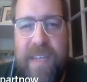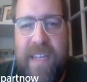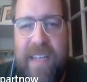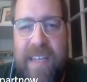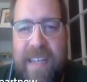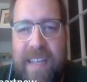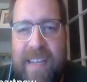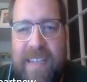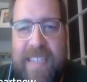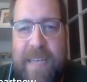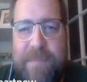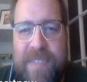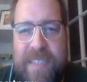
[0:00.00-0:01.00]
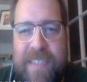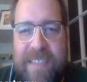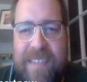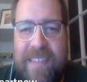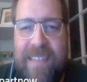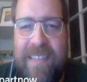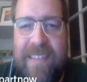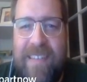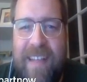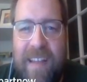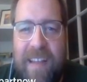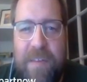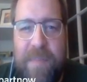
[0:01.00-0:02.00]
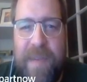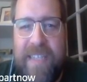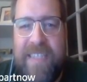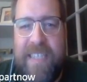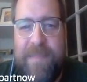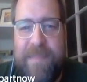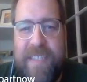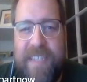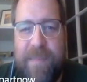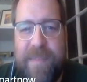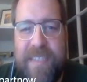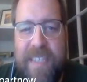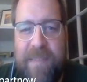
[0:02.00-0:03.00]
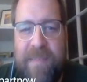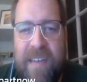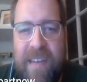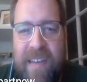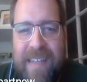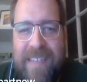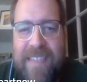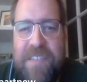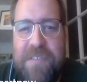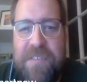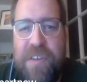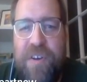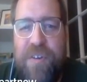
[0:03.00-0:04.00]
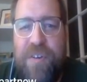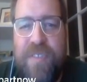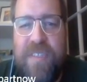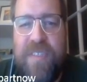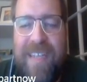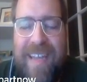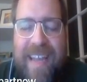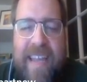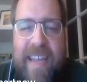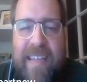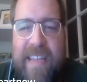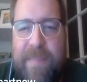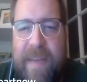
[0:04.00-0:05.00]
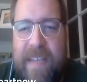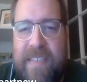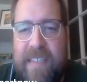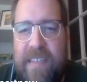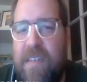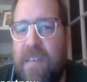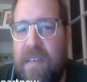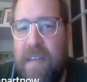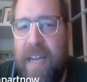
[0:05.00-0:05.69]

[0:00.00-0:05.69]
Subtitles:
he accepts a little bit accepts the double team and still knows, yeah, I can get that pass there,